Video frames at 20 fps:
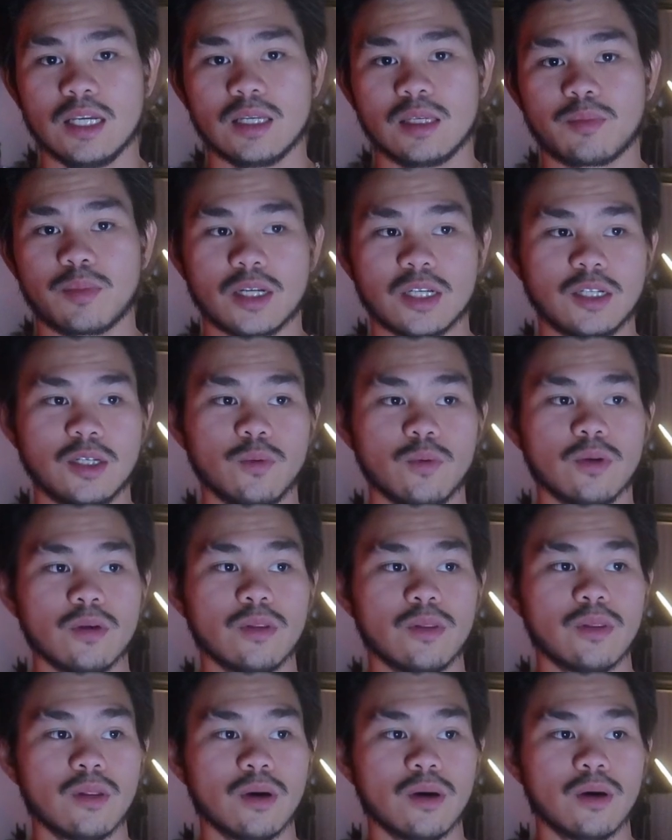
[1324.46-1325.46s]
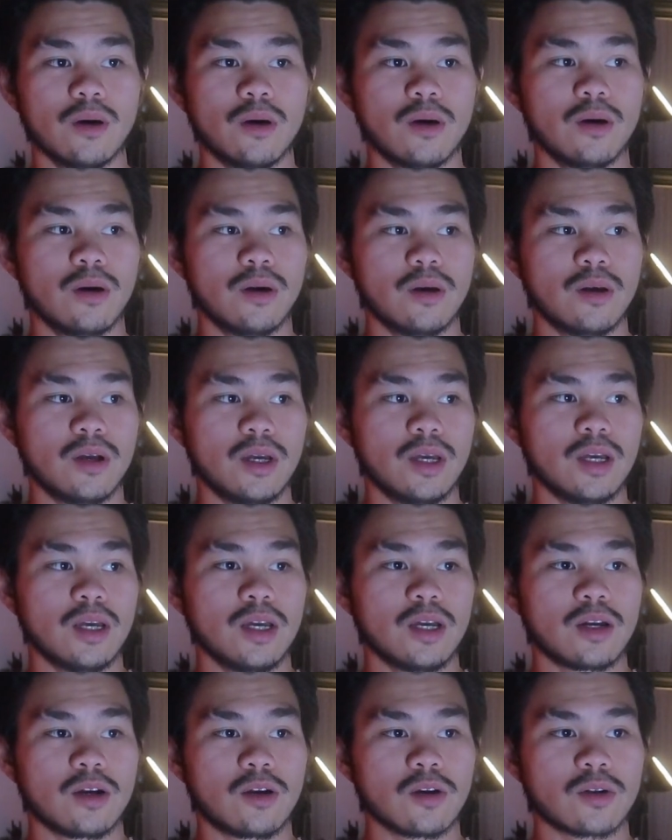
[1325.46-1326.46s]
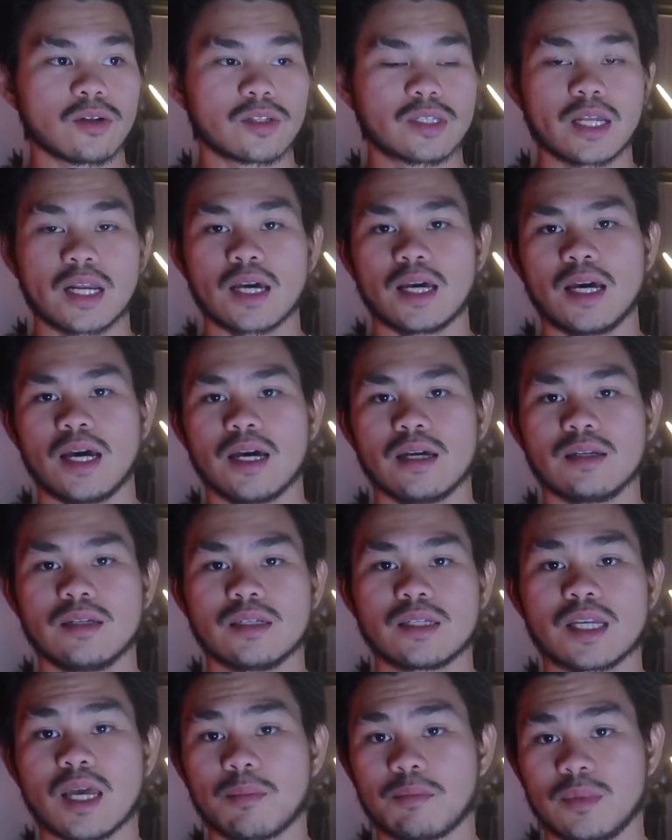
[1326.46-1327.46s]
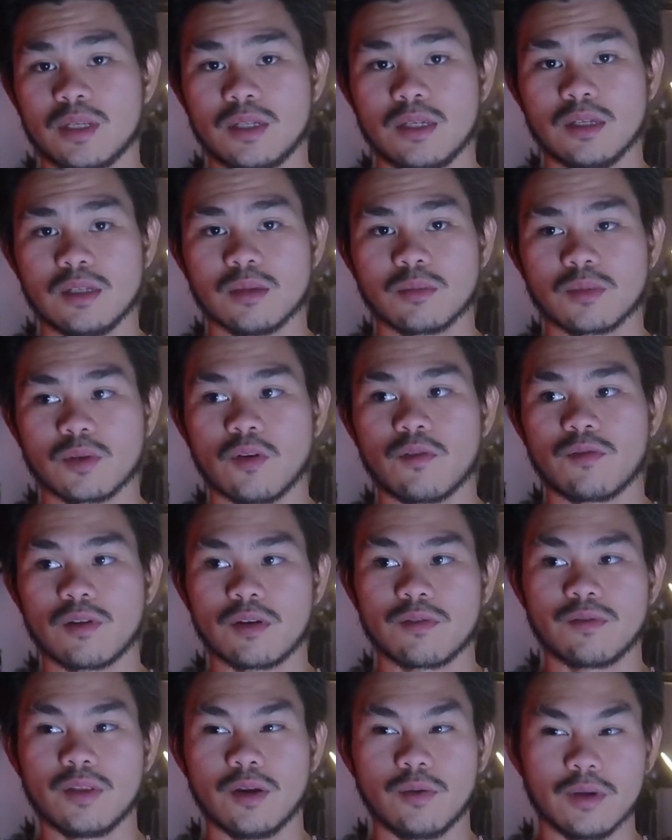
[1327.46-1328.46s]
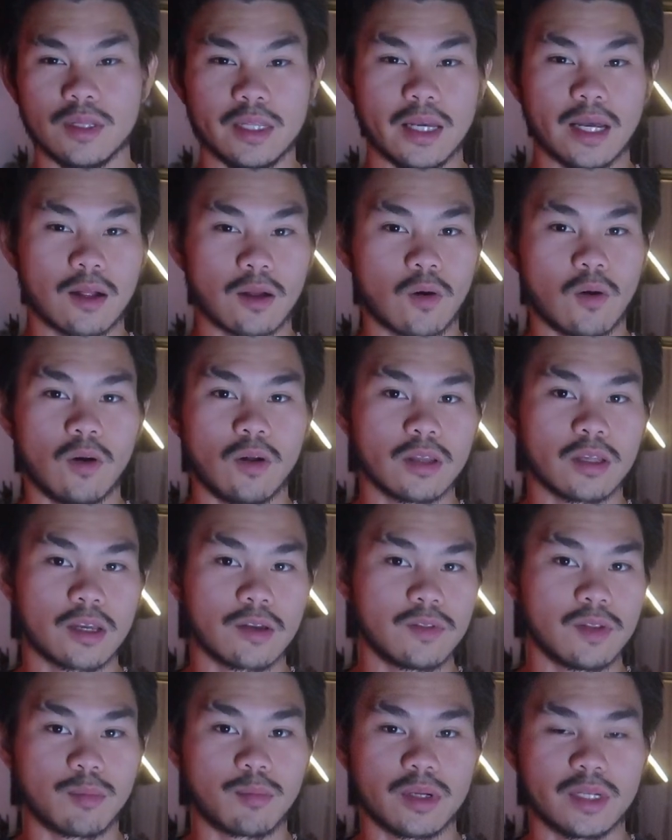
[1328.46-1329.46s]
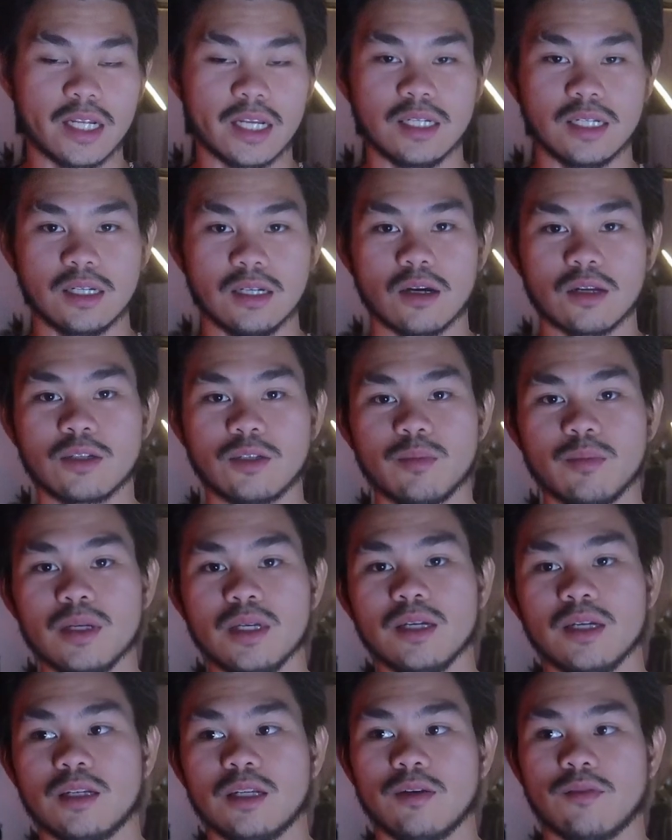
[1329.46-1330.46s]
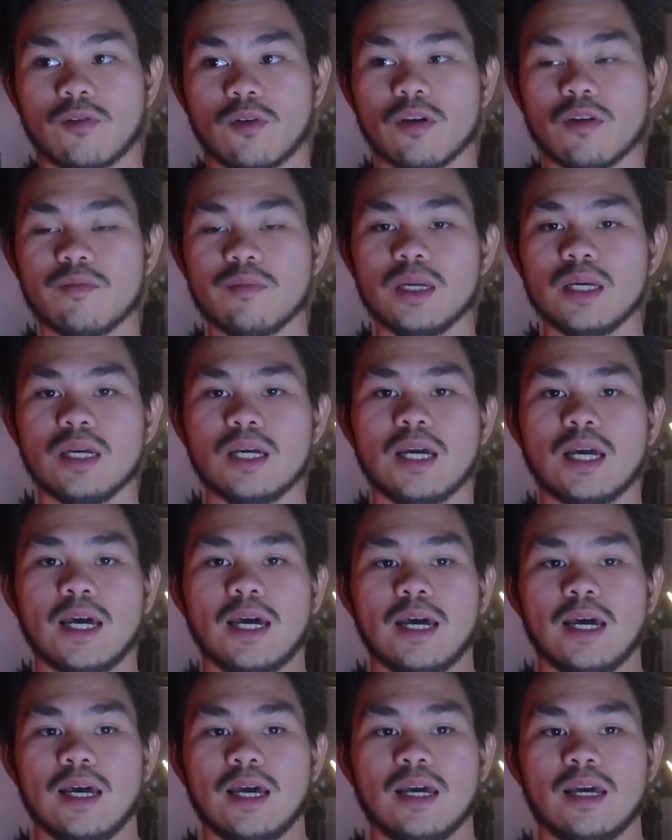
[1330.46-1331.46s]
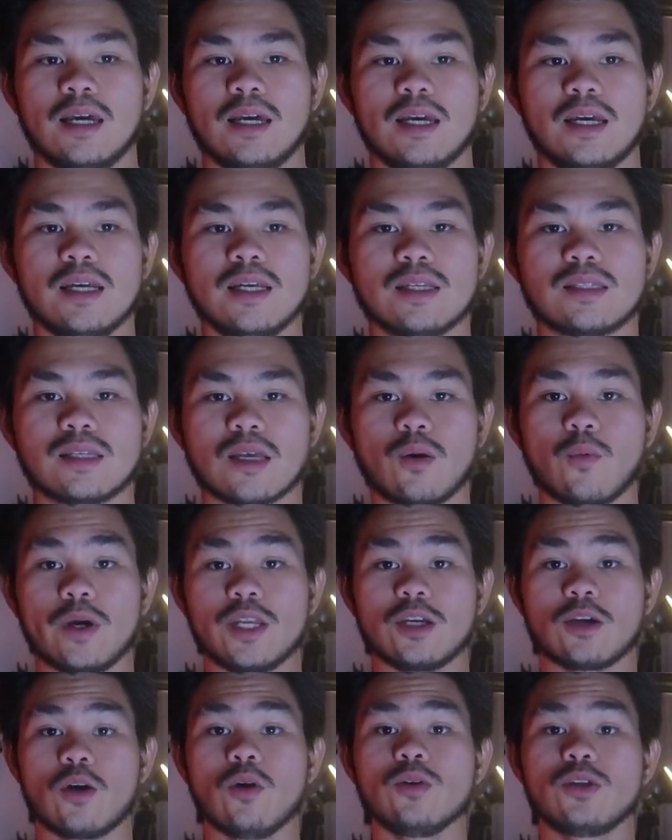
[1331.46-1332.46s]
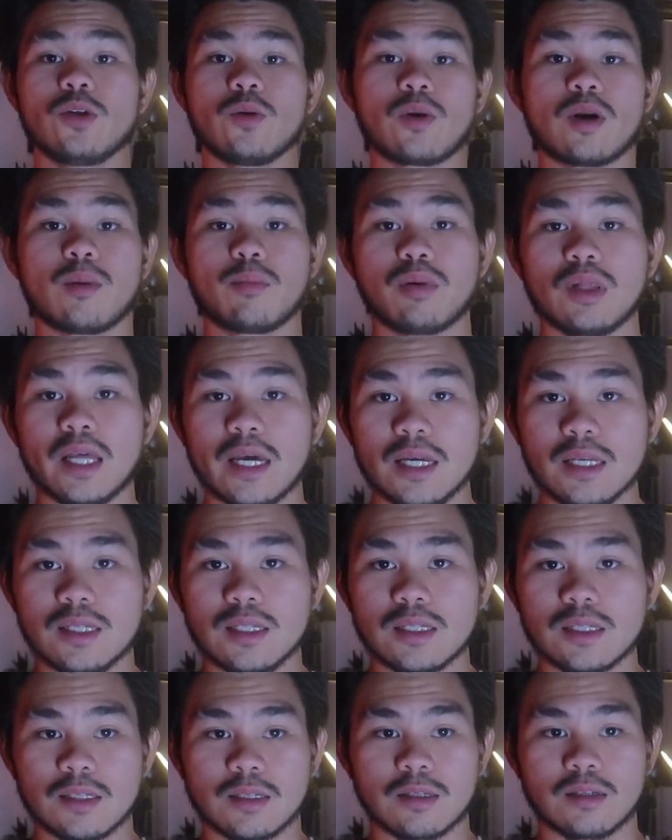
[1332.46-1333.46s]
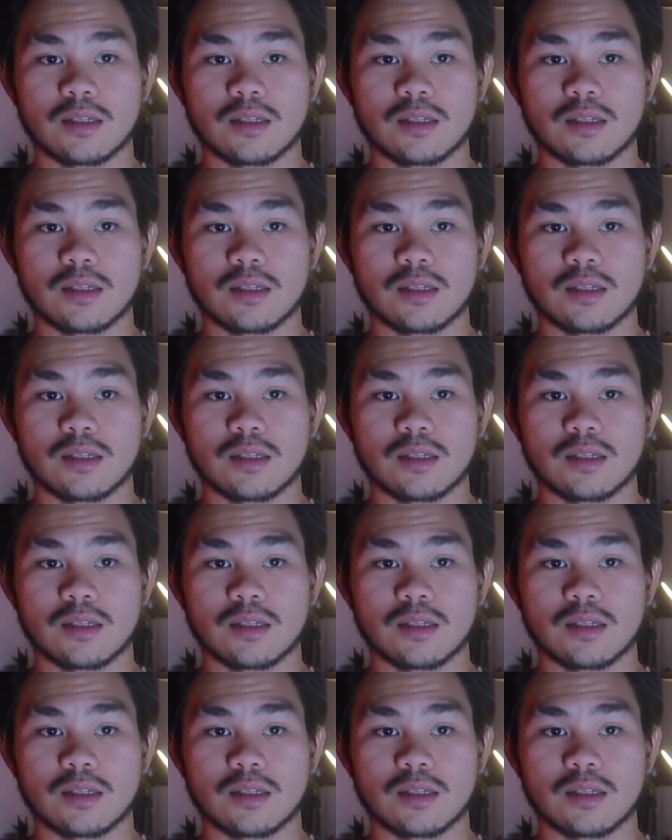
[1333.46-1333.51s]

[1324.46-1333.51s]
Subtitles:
especially with girls that I had skepticism over if they're really alcoholic, if they're pretending not to be in front of me. Is when you go to her place,